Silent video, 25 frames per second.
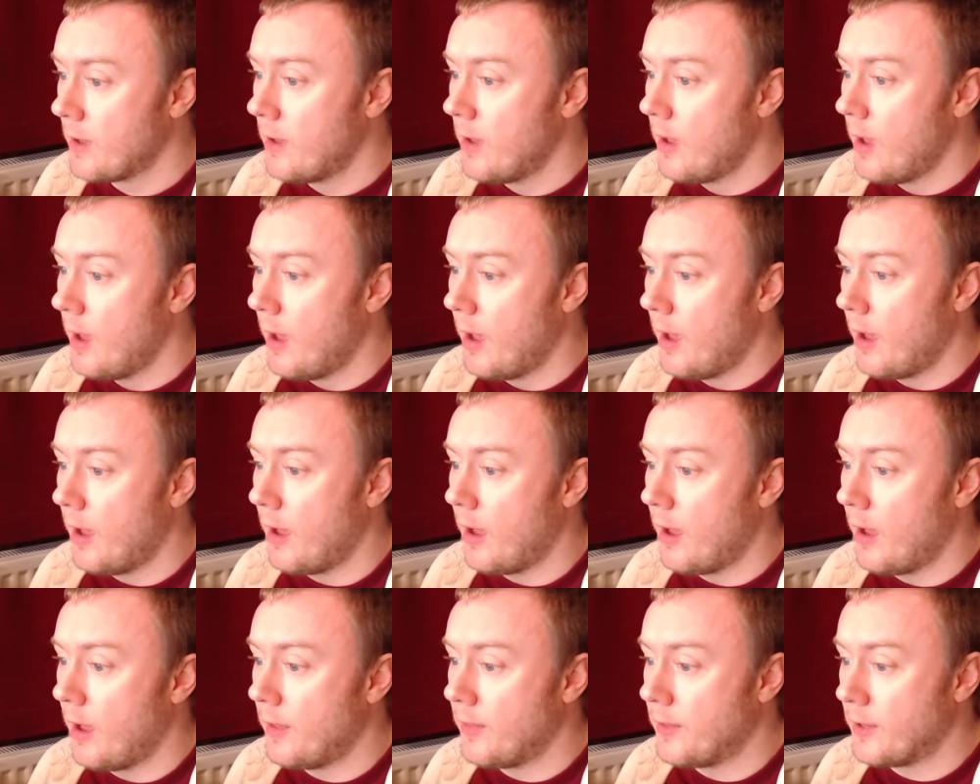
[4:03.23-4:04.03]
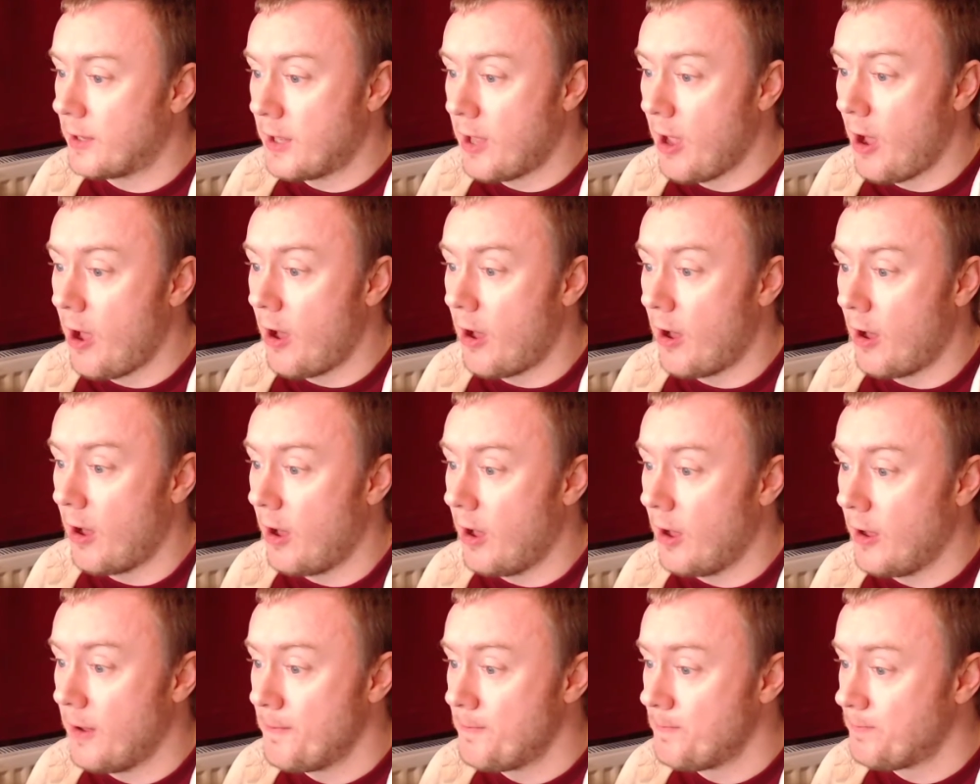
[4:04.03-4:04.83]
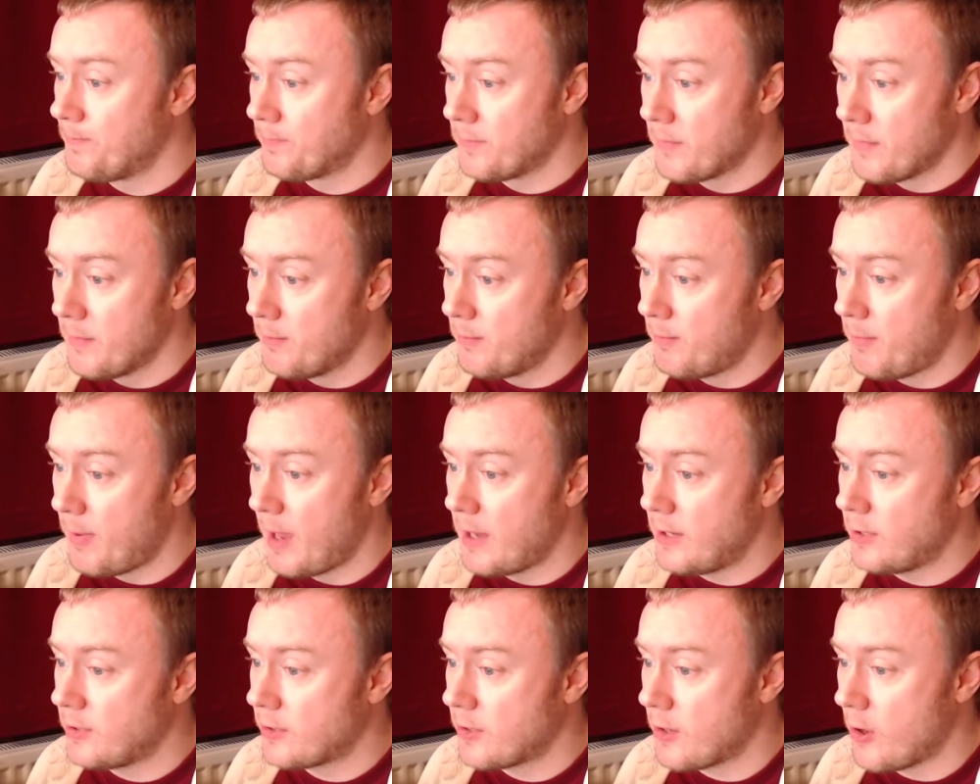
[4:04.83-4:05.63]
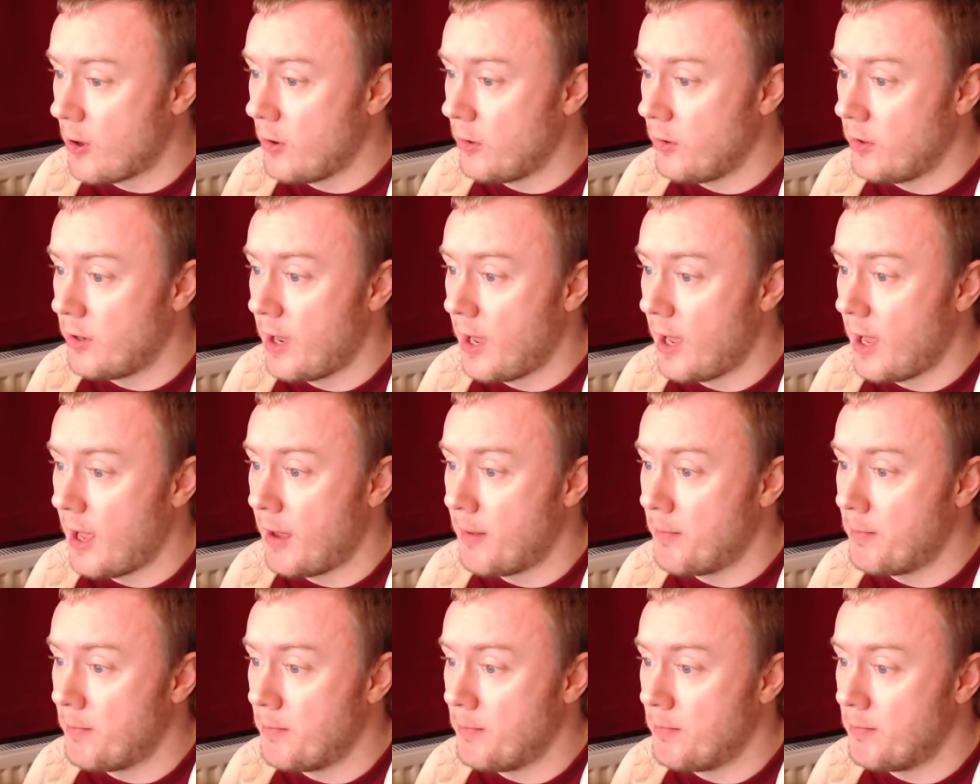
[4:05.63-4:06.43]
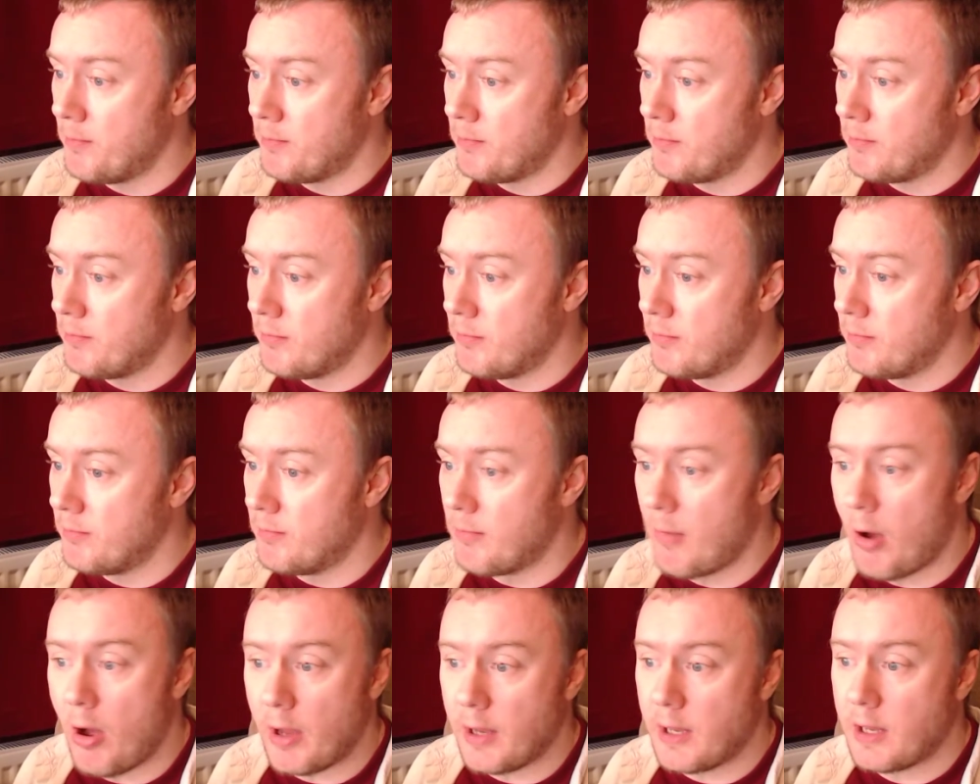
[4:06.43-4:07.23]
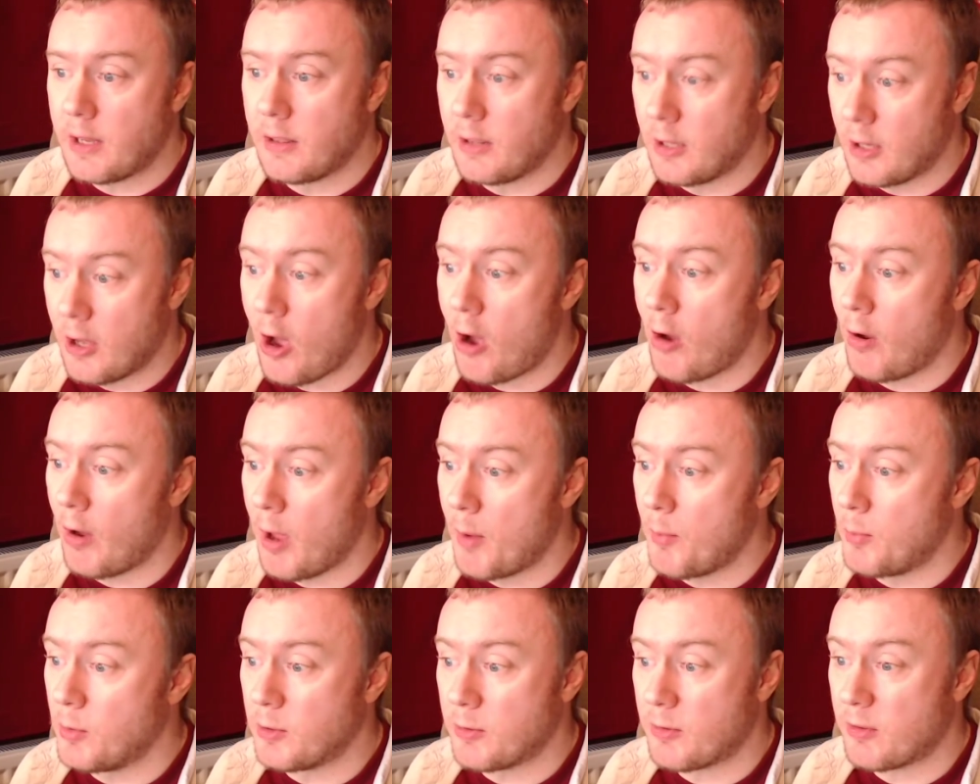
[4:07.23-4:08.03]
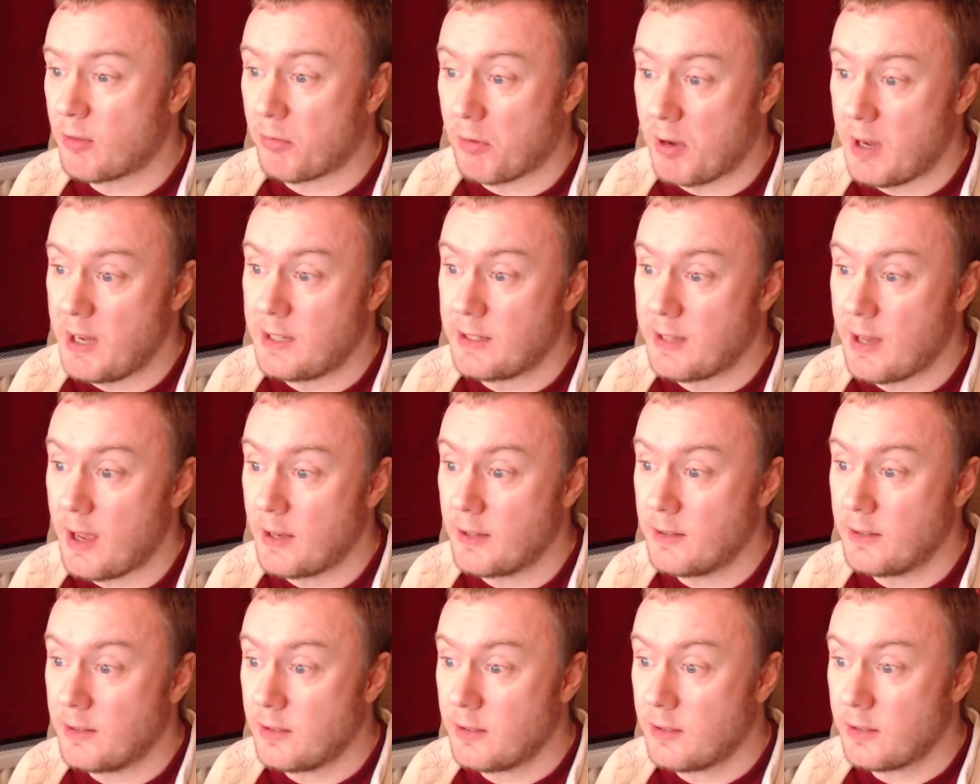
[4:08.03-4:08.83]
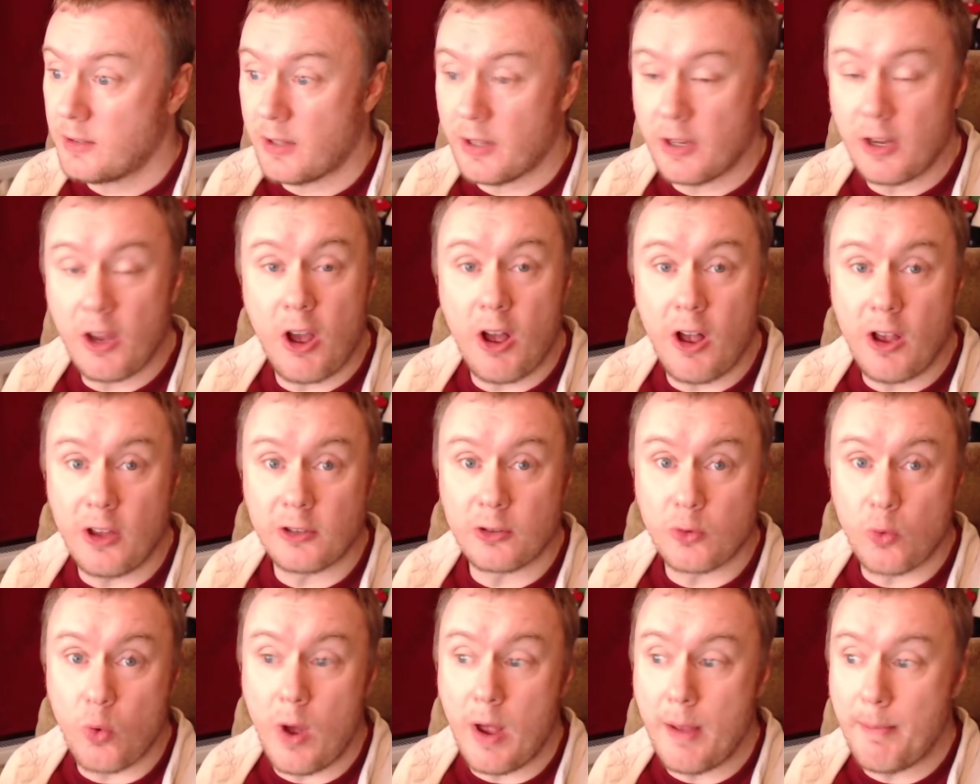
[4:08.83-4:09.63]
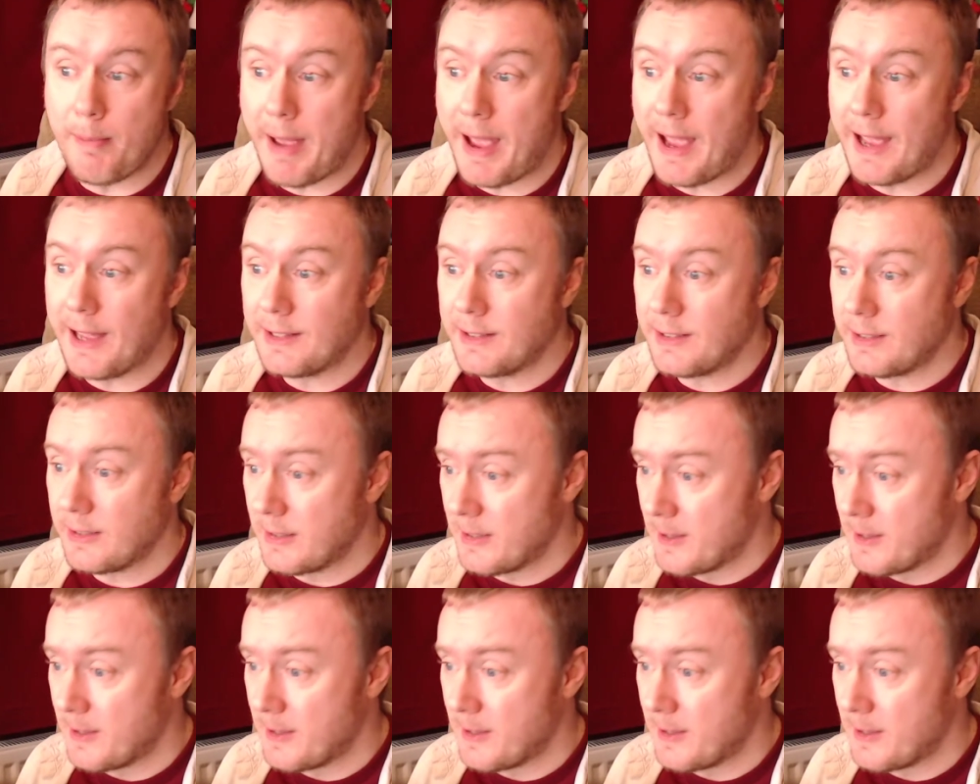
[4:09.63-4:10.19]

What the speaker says: The car, based on the car I own, was 3 tonnes, so the car's quite bad.